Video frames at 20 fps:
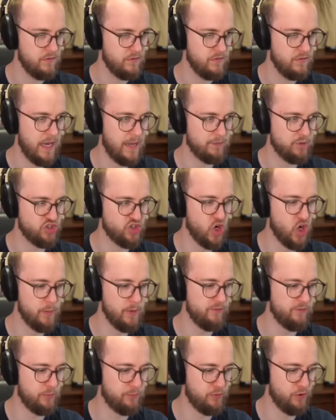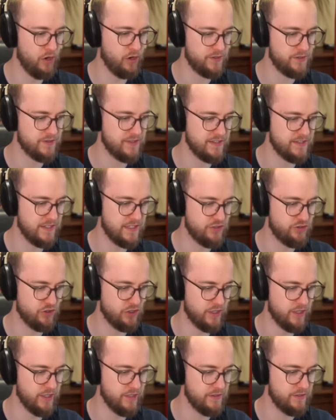I'm just hoping for procs. That's
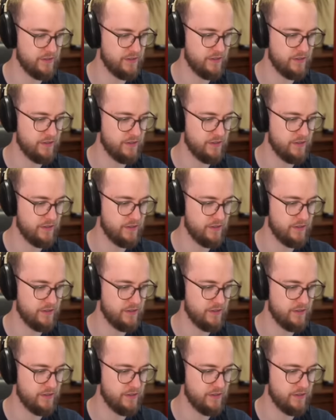literally it.